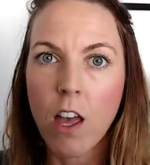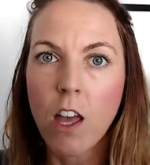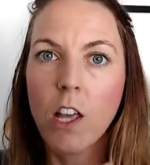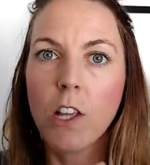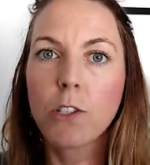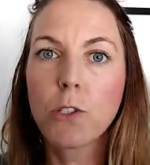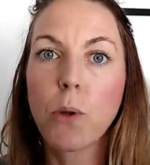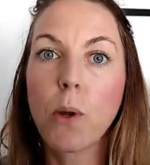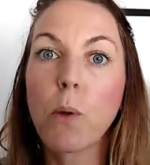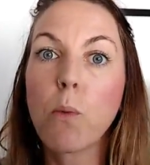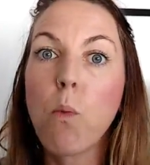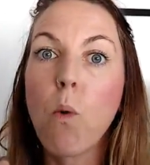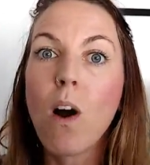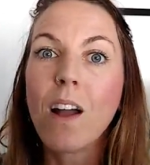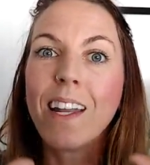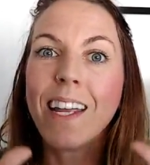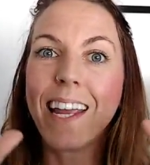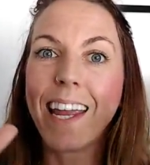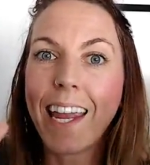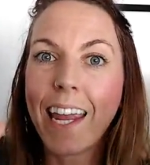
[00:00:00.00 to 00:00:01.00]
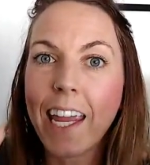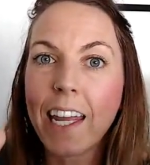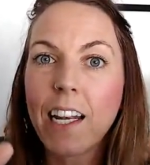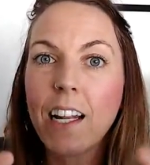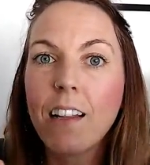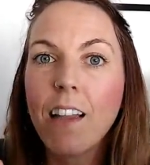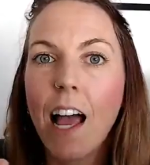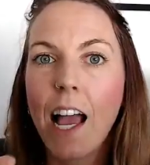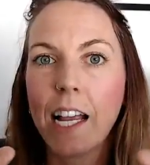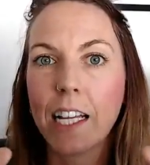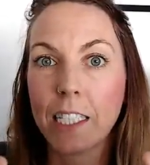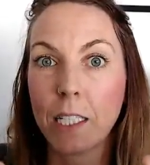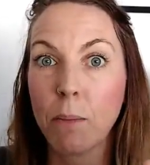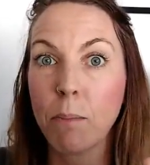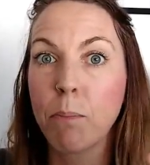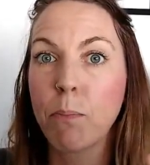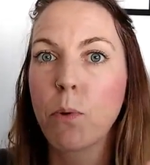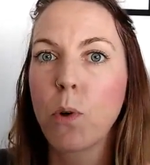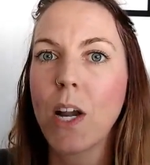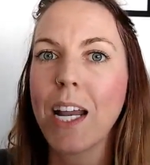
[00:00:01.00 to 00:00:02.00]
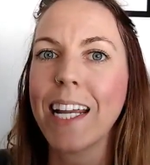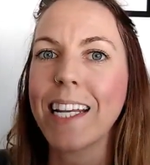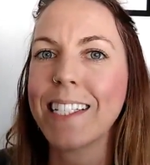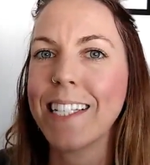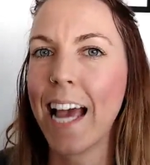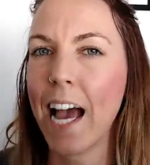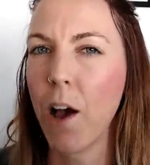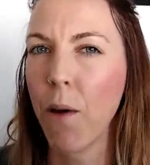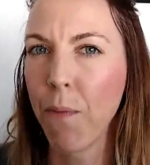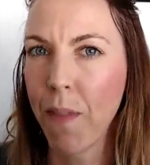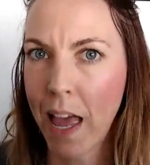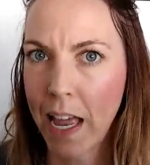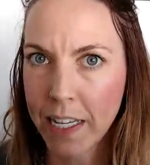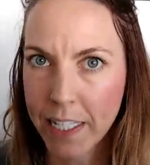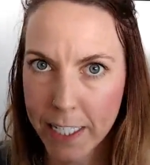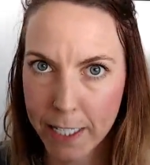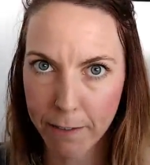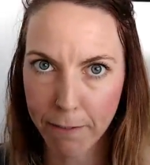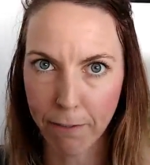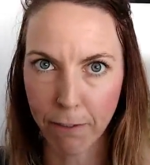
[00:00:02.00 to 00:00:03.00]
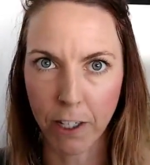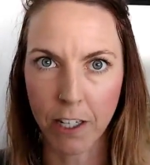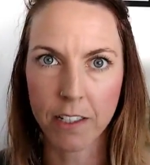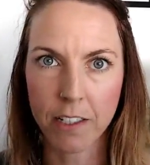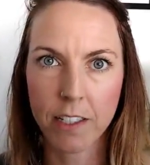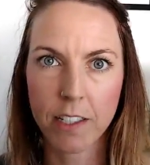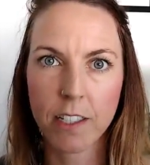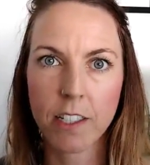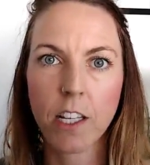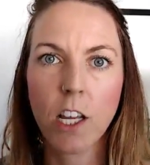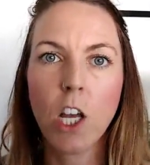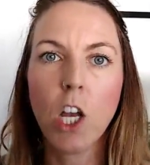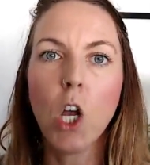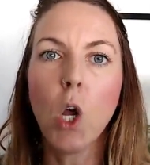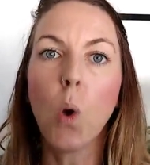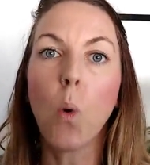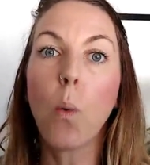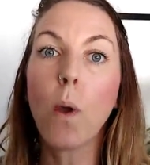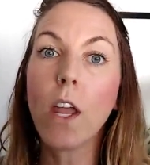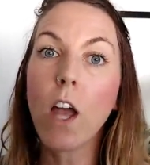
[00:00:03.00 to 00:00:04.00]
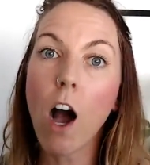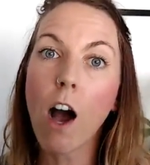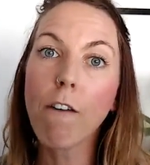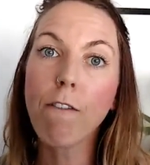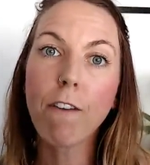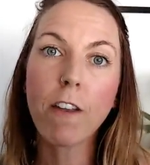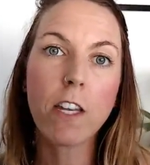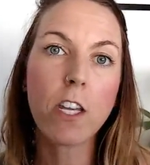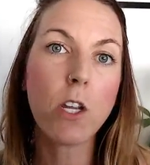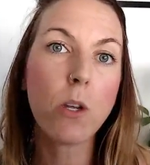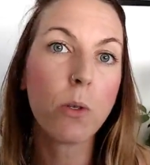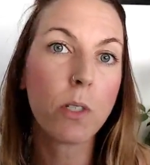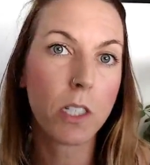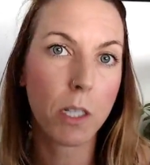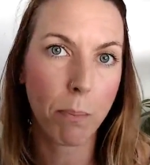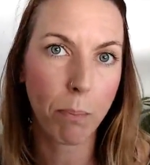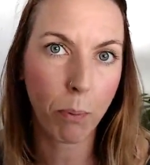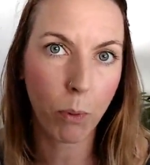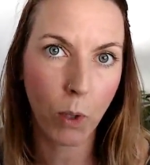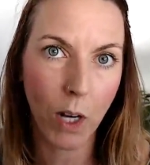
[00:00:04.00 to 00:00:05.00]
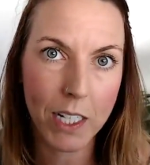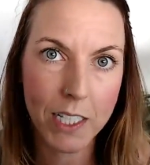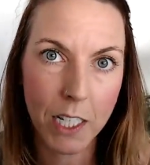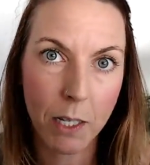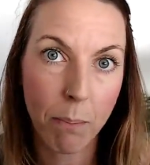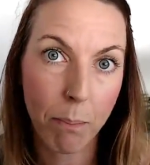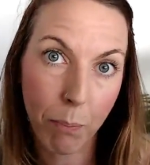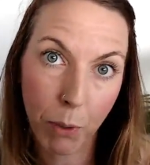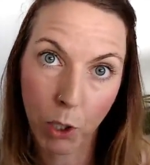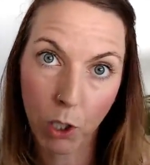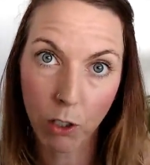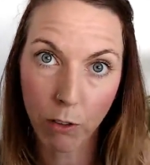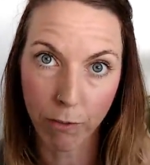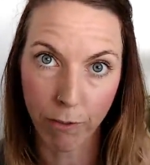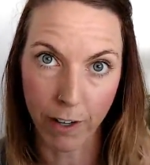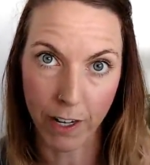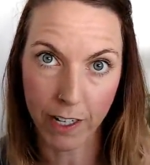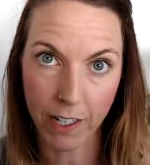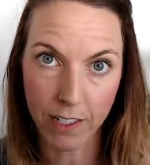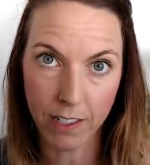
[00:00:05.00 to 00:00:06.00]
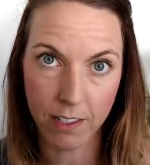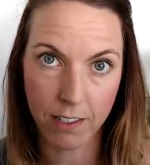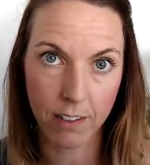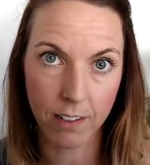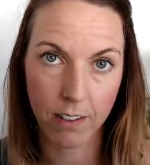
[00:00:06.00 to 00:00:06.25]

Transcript: So I want to analyze and break down that difference. We often use the present perfect